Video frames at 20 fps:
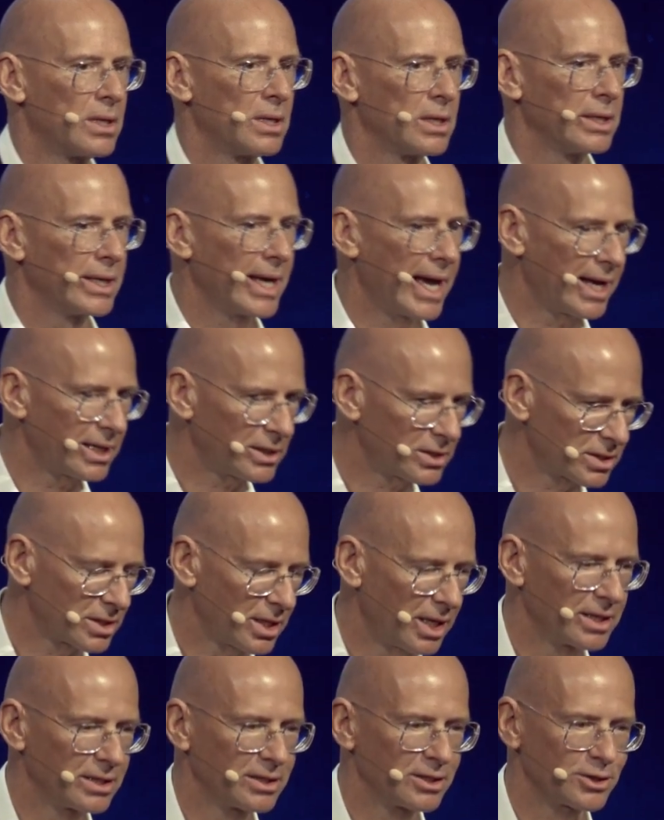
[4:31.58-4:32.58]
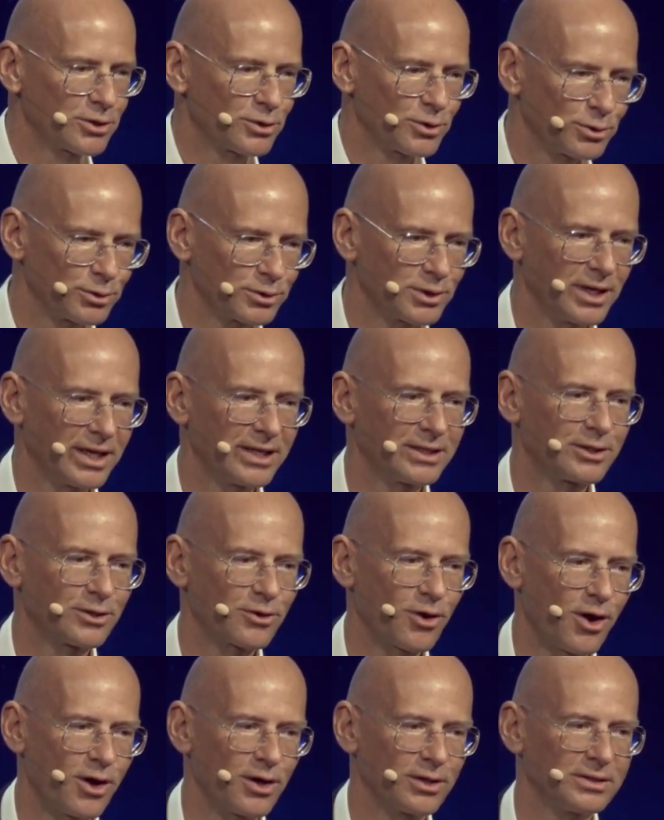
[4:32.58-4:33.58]
Yes, I understood later
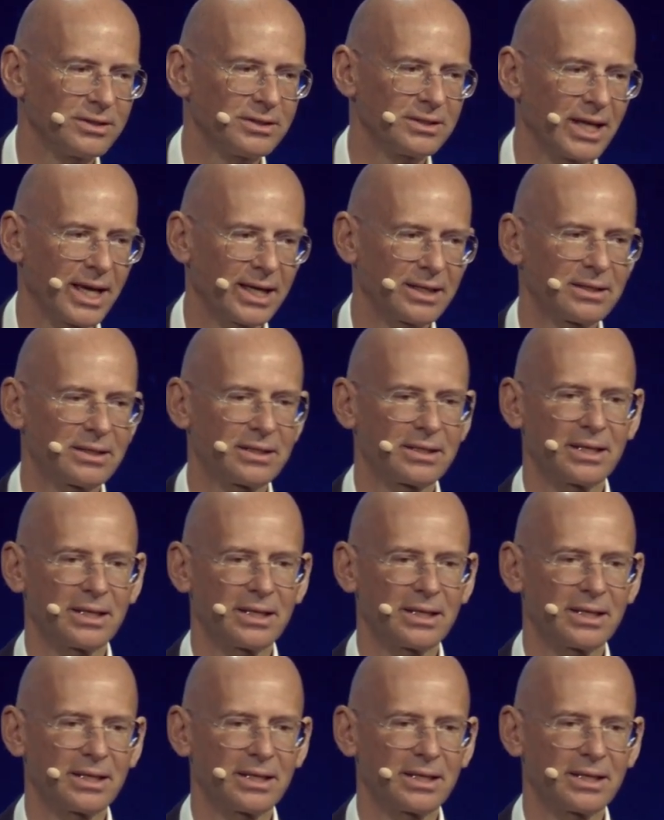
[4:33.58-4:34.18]
on that